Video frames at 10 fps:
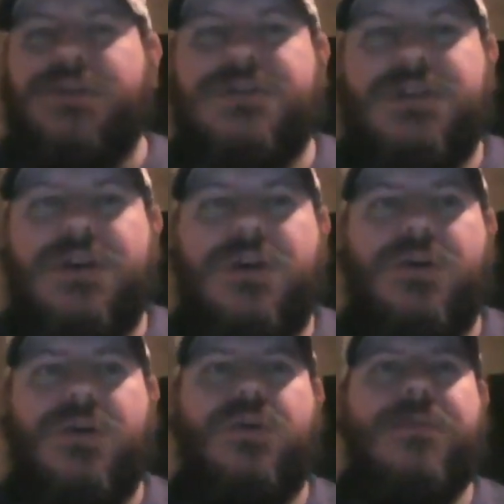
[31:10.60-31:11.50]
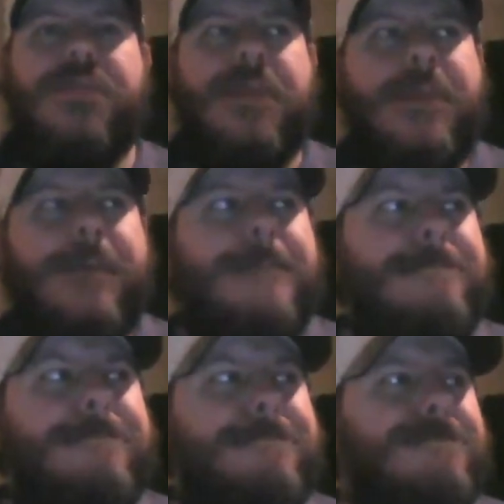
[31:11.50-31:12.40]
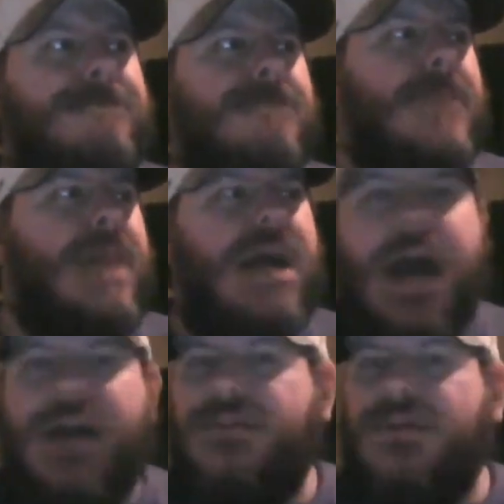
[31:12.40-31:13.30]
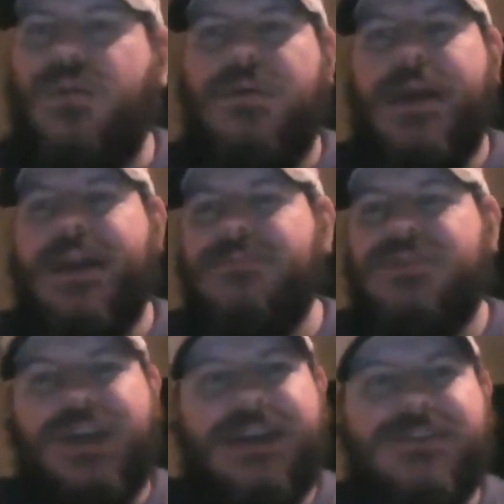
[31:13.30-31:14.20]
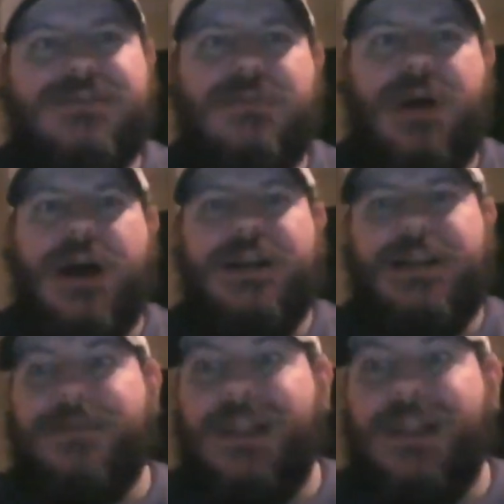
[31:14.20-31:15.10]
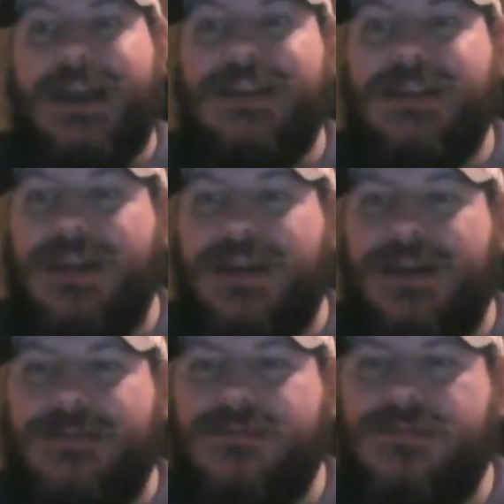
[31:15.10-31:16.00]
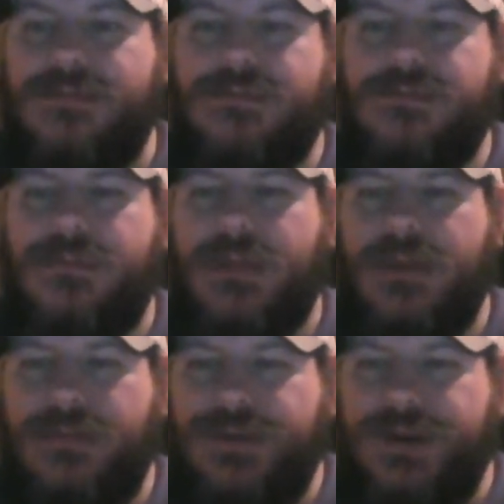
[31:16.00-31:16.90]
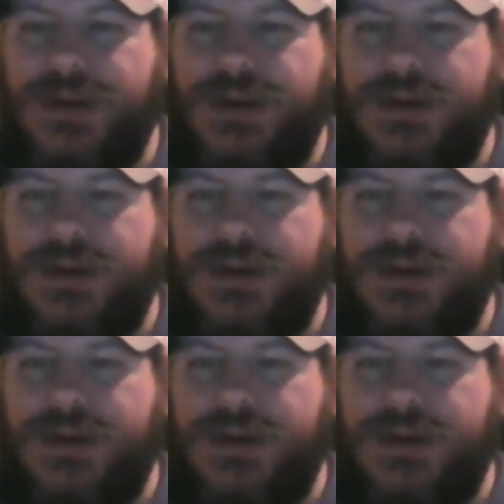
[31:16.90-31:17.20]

So, I don't know what made him change his mind. I'm glad he did. But,